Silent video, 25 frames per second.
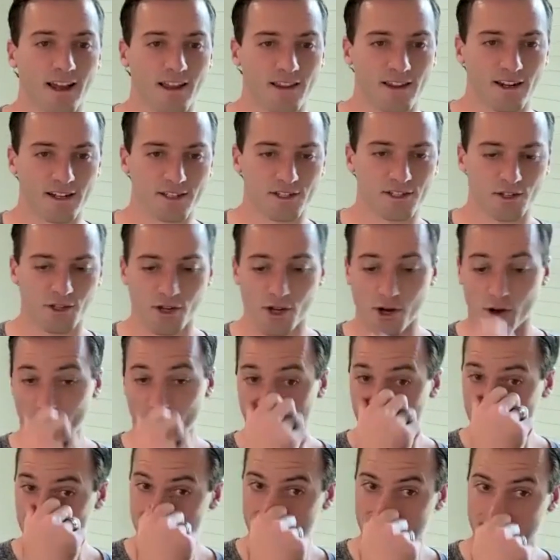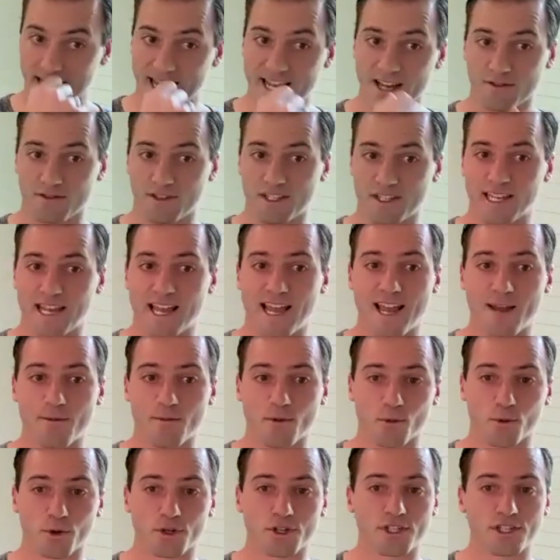And next thing you know, like it's the day of the game
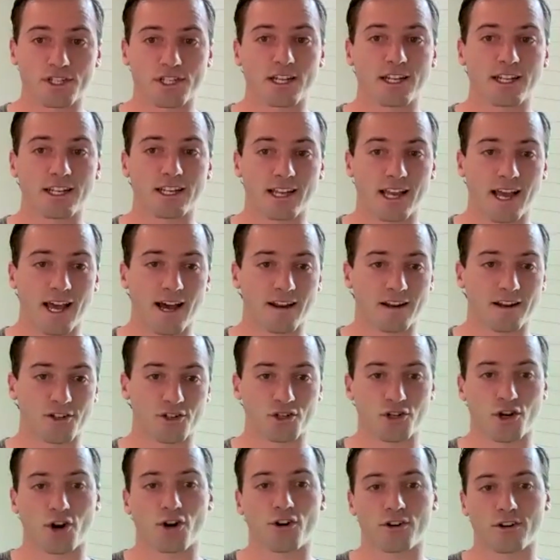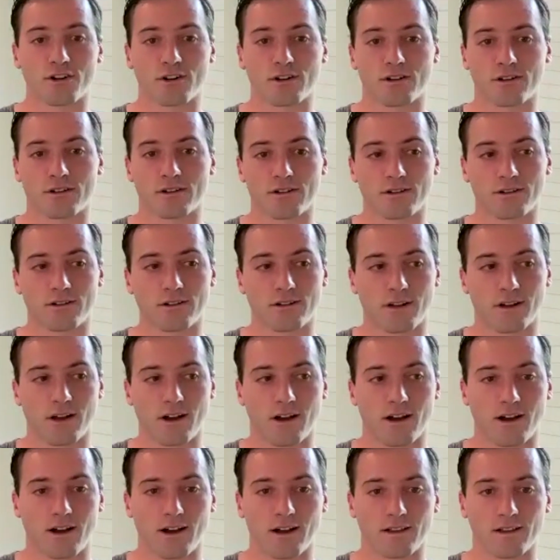and we're sitting at a chartered
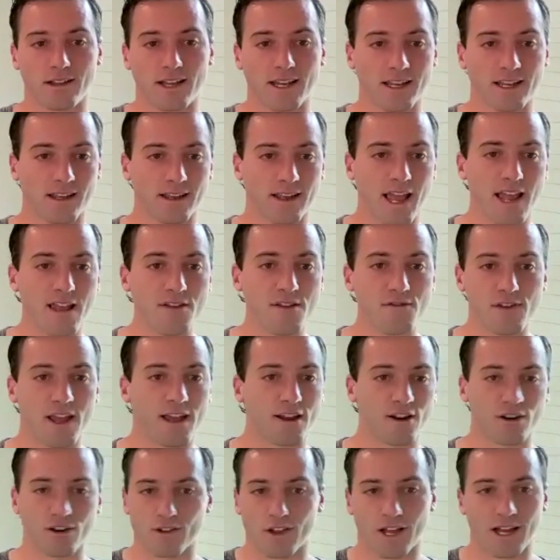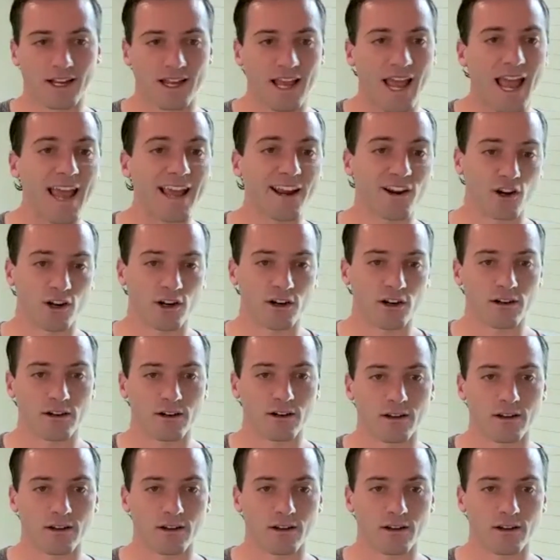like aviator like hangar